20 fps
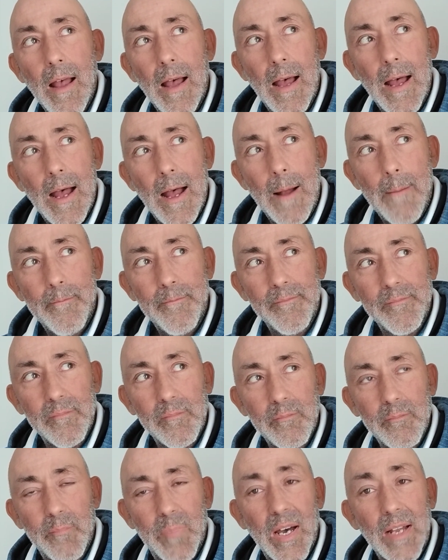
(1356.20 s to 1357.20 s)

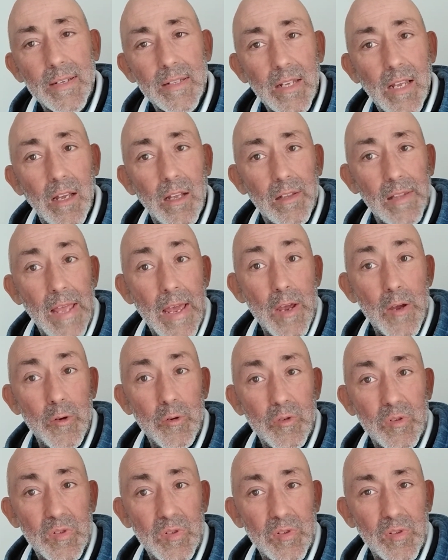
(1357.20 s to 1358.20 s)
But it
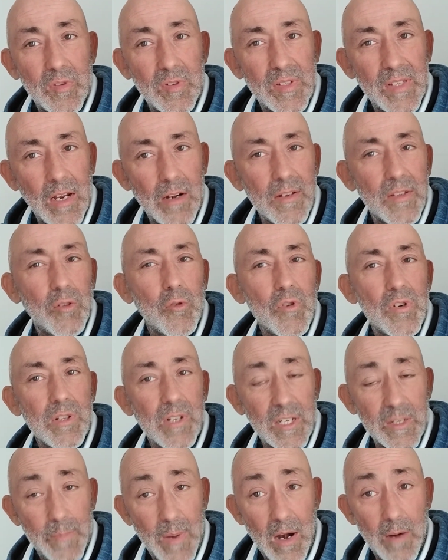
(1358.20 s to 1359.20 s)
allows certain social
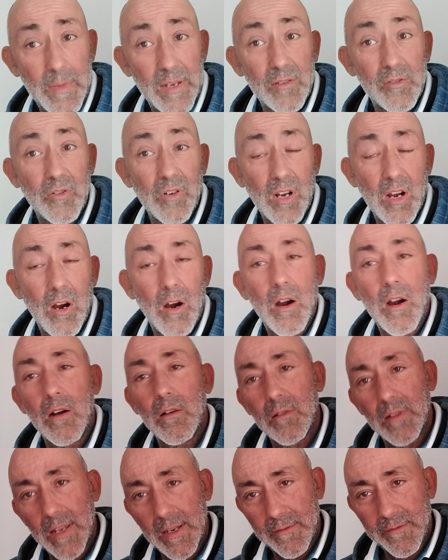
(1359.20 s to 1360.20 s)
experiments to occur,
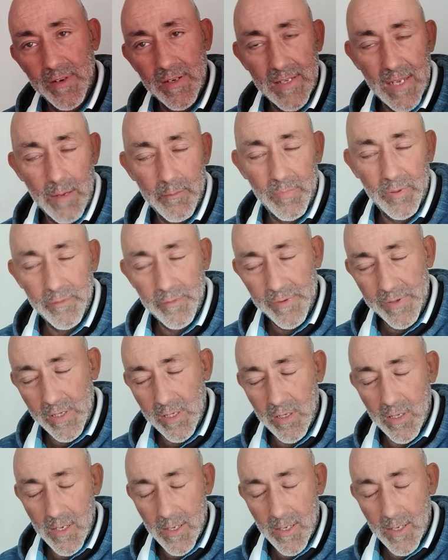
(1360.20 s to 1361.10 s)
like, for example, the